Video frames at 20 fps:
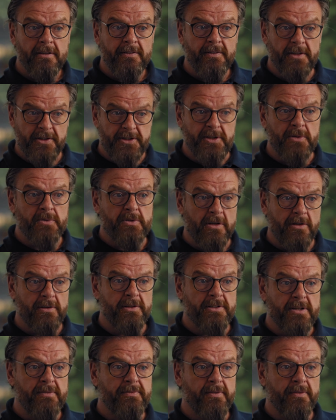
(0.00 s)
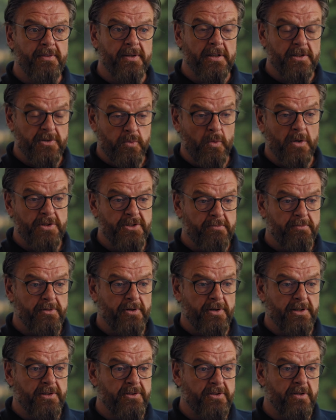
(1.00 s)
They're two slightly different things. One's a
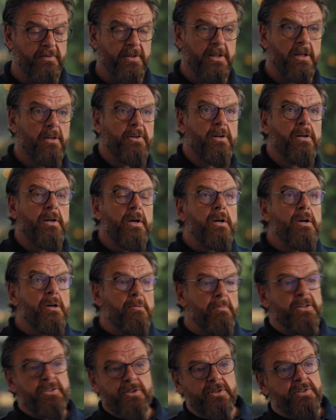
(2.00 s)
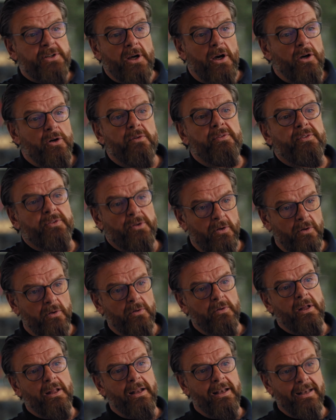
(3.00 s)
product of the other, but just
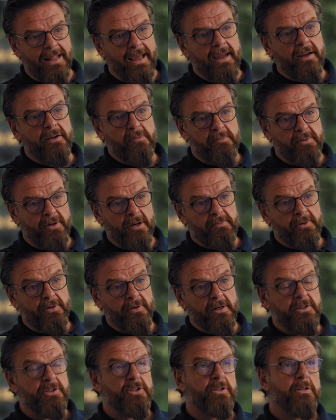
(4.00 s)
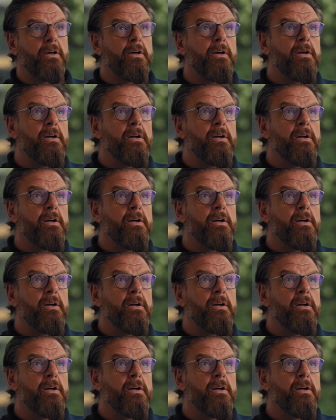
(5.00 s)
overall lack of preparation.